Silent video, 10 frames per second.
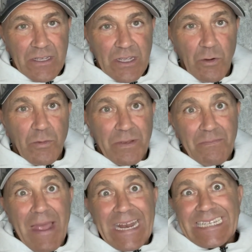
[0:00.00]
It would be
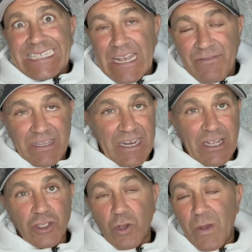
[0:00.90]
-7 to
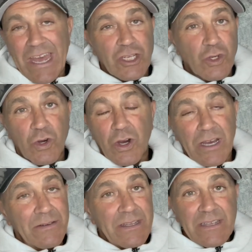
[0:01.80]
nothing. So you had to
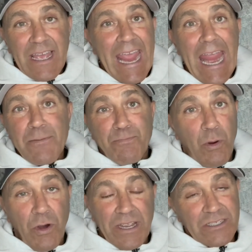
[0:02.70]
score 8
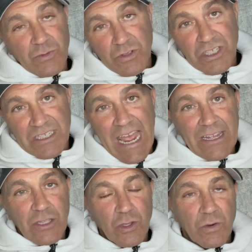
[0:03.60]
points, which is
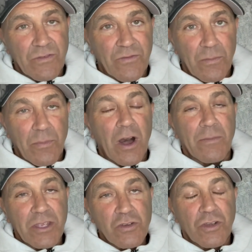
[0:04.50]
hard to do in football,
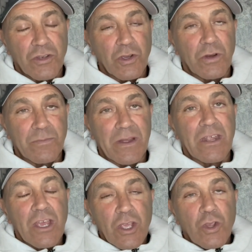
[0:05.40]
but you could do it. But
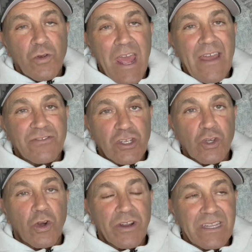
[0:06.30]
you'd have to
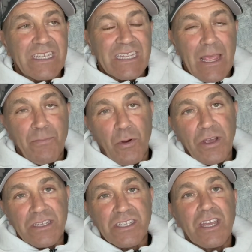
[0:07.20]
score at least 8
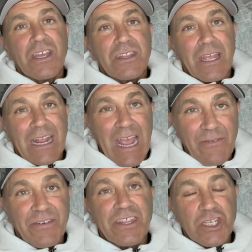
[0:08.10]
points to
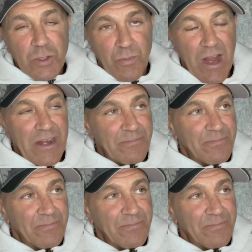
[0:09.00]
cover the spread.